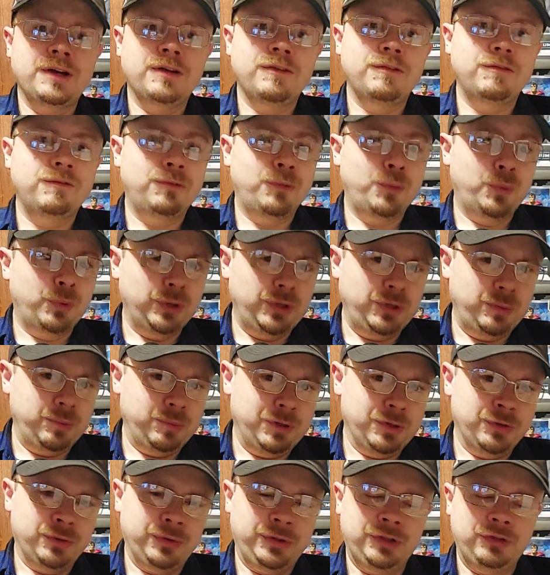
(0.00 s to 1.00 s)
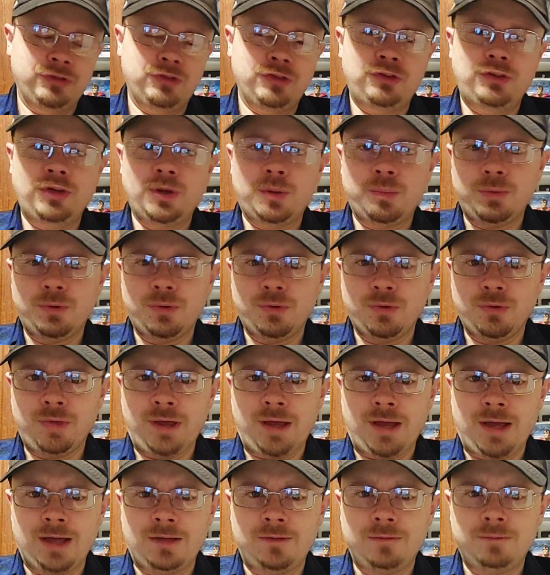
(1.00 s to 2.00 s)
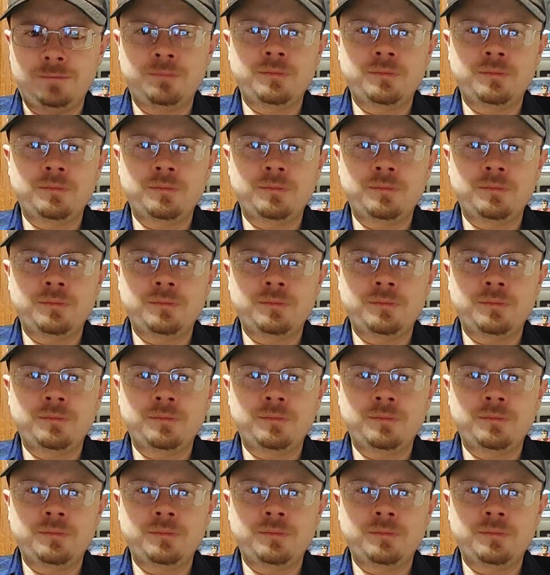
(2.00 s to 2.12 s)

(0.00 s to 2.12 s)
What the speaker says: of $40 million, so double that.